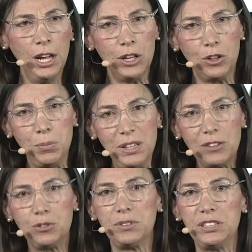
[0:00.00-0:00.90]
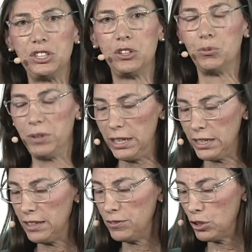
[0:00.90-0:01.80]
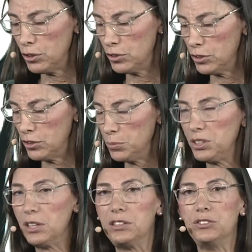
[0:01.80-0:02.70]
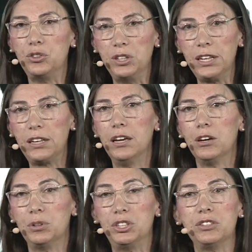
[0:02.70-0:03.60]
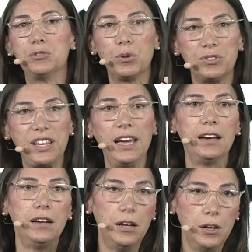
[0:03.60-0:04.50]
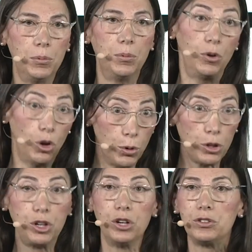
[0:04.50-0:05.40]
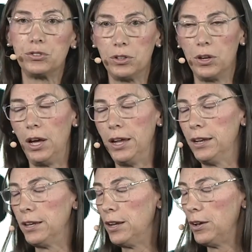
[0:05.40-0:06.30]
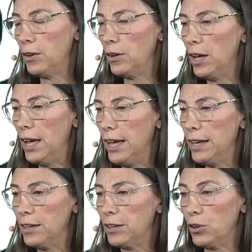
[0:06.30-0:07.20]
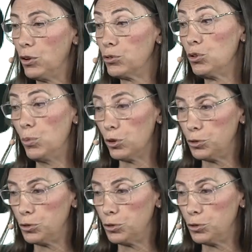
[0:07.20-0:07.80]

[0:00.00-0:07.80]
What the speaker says: the miniaturization really gives us something that is unique, which is more scale, lower cost, and also more